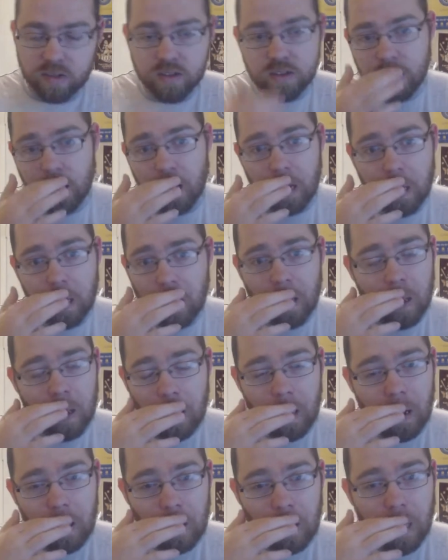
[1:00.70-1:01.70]
in this deck
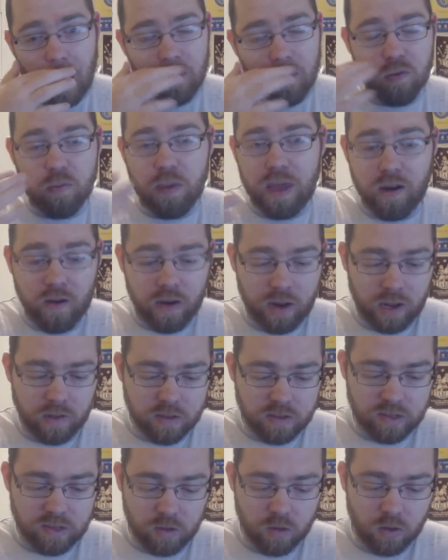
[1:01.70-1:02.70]
that have a pairing of
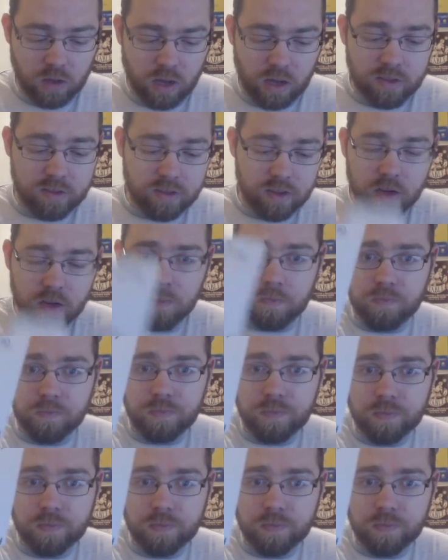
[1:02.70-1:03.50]
a single consonant